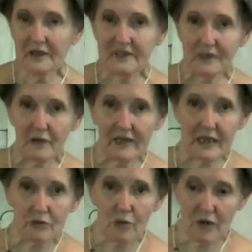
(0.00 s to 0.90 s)
So
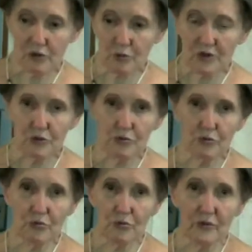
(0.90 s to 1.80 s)
then what do we do
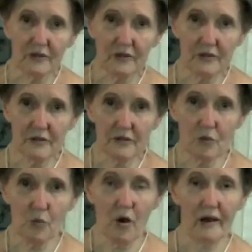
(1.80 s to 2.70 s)
with
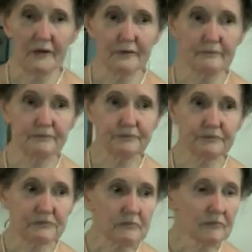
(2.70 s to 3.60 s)
the water?
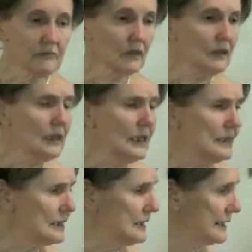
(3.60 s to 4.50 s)

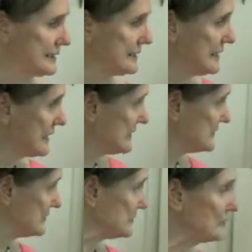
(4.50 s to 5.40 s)
The next thing I
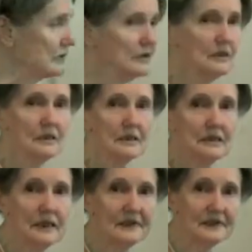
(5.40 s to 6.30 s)
do
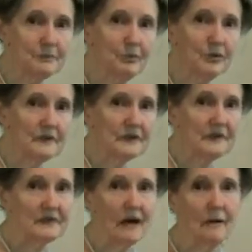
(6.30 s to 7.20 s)
is put
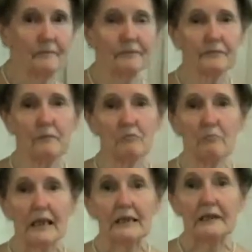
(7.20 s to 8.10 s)
some
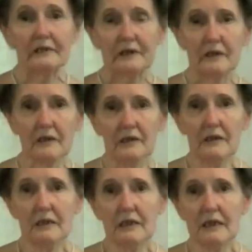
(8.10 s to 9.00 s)
millet
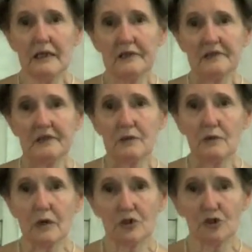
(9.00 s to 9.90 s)

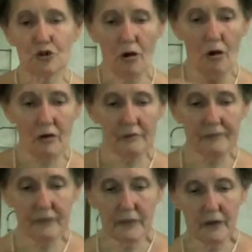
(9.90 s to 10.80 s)
into a jar,
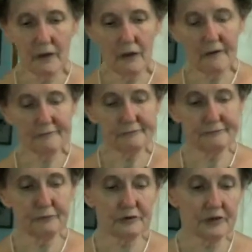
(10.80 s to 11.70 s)

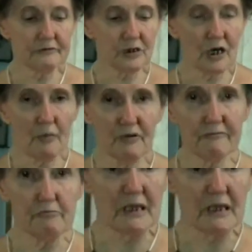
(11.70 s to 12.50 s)
1/4 of a cup of